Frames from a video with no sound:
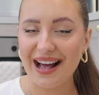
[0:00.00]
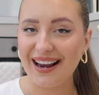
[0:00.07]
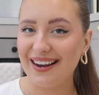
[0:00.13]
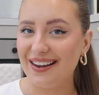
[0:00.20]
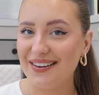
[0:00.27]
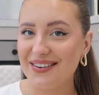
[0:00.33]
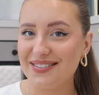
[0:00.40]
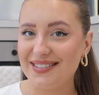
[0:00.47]

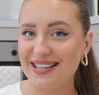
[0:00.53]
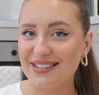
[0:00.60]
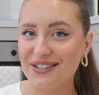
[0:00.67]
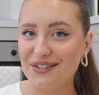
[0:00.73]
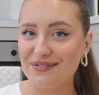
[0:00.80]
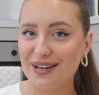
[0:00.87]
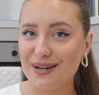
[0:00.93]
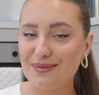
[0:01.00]
Hello, sending
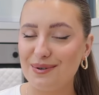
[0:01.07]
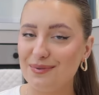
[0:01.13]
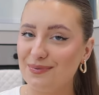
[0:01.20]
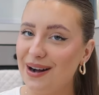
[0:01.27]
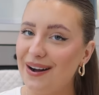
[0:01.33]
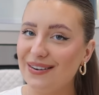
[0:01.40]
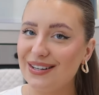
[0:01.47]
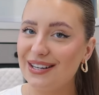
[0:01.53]
you a very warm
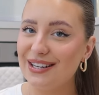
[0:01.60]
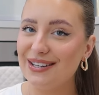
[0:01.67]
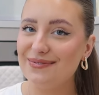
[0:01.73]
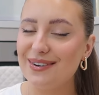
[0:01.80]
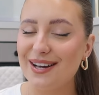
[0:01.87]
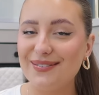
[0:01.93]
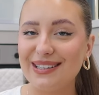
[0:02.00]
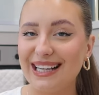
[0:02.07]

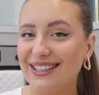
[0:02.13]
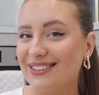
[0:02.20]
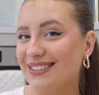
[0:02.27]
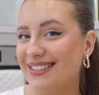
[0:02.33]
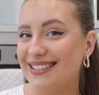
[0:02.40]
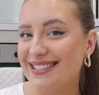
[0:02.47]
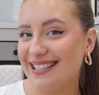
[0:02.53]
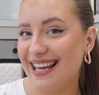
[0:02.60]
welcome. I feel like what
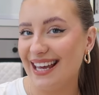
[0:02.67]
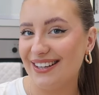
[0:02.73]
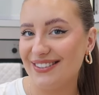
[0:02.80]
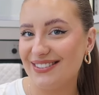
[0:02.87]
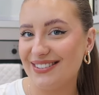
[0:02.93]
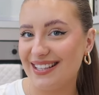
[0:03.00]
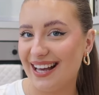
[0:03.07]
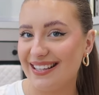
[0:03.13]
you see and
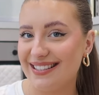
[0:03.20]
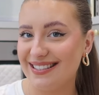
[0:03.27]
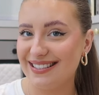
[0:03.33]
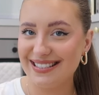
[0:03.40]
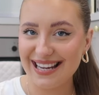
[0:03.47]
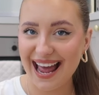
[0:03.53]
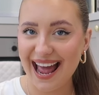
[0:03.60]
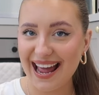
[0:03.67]
you decide to
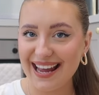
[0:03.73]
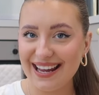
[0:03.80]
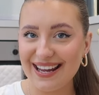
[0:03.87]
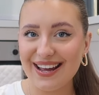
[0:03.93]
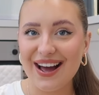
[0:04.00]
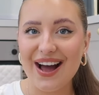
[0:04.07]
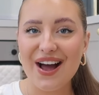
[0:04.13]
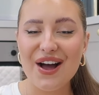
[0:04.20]

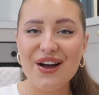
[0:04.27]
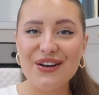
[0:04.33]
stay.